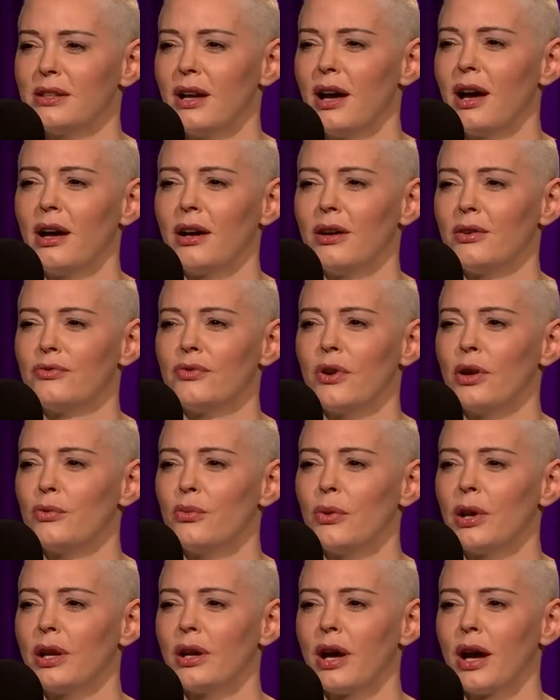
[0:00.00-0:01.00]
not a fun
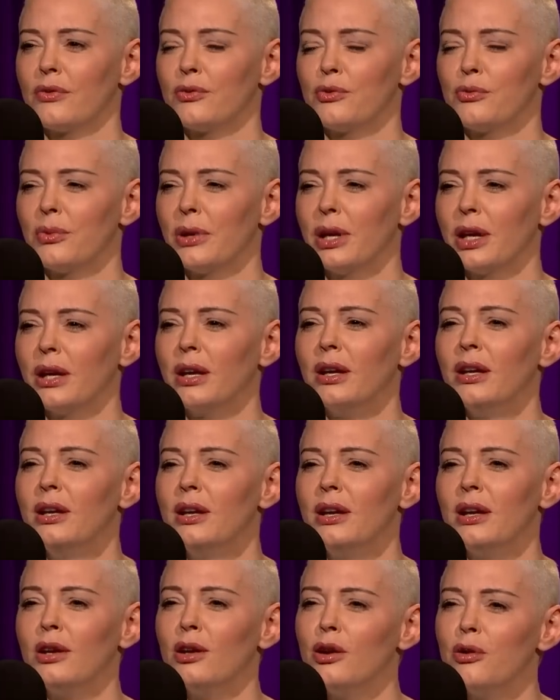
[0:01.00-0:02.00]
way to have to be.
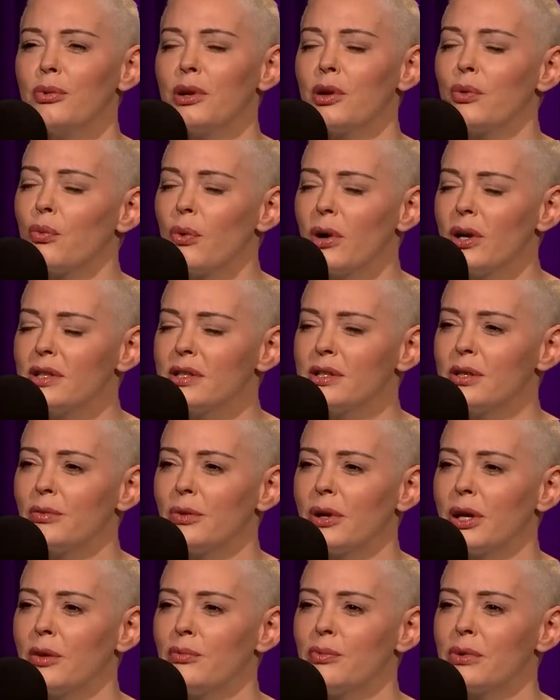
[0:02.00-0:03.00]
nobody wants to
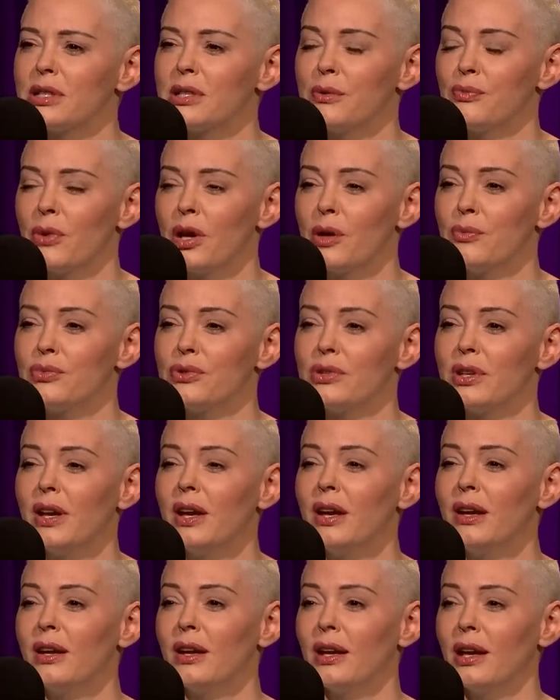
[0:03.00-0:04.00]
be, but sometimes
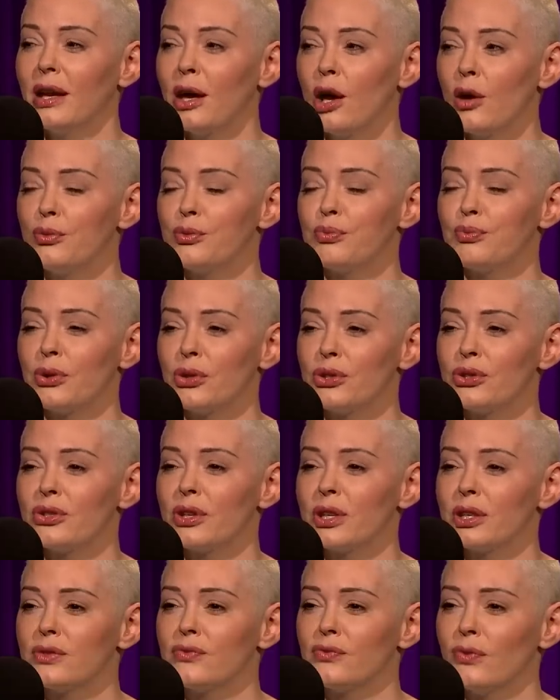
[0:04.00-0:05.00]
it helps push
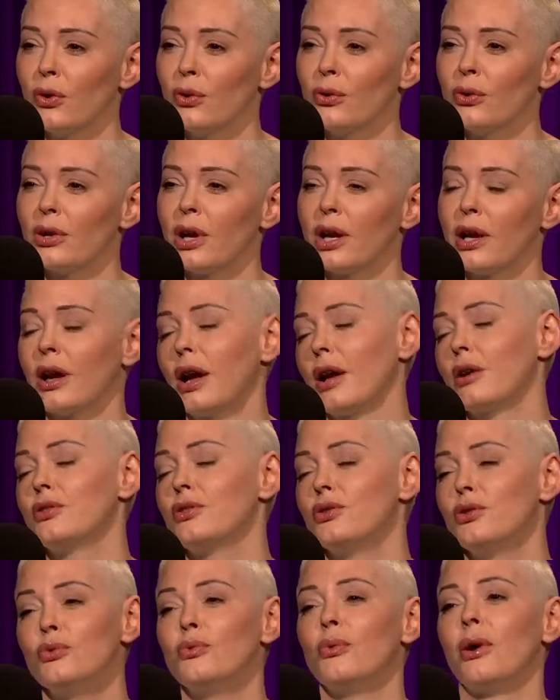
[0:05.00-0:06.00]
things forward. I, I
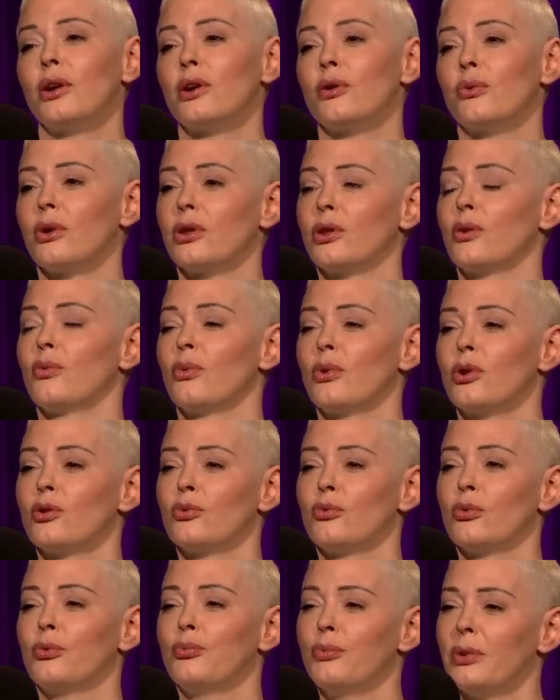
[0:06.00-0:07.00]
do wonder what the world
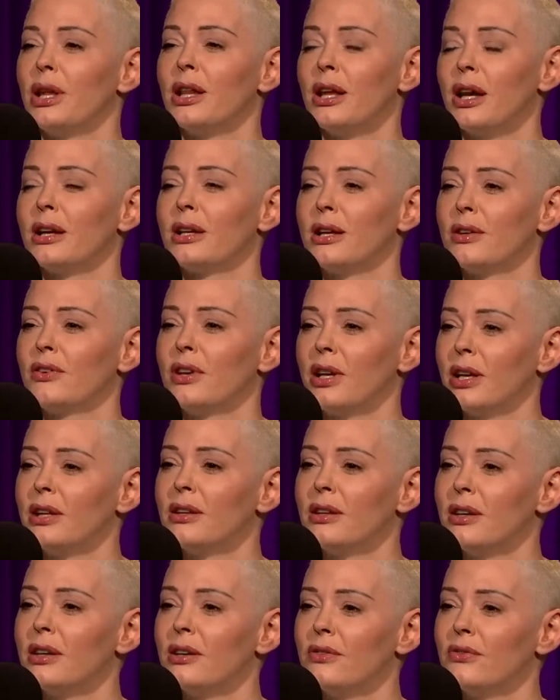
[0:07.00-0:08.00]
would be like if he had
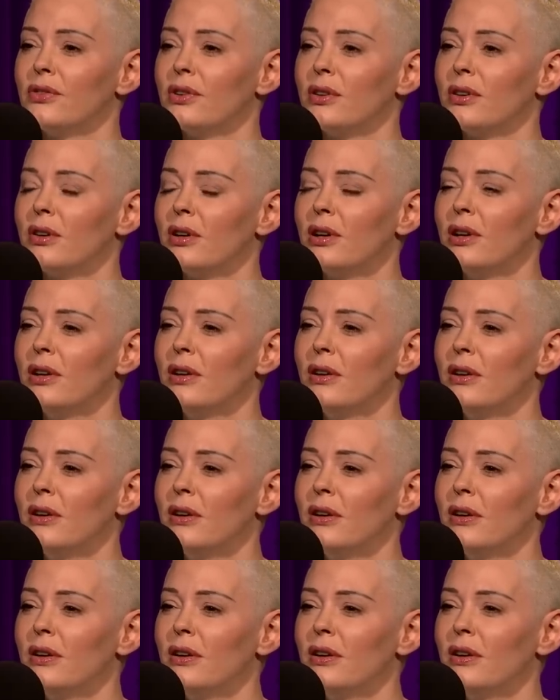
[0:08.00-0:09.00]
lived.
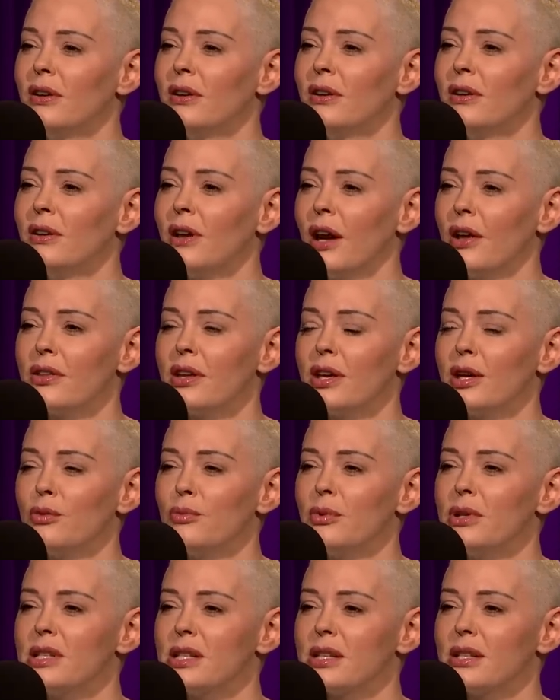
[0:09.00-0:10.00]
I think it'd
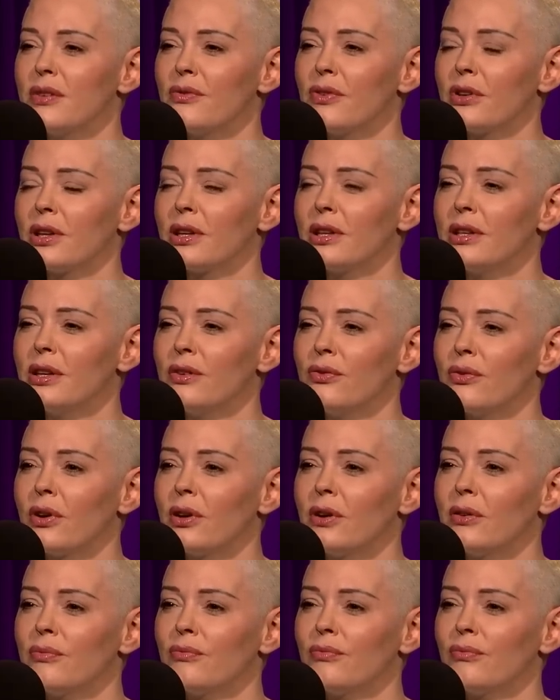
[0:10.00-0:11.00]
be significantly different.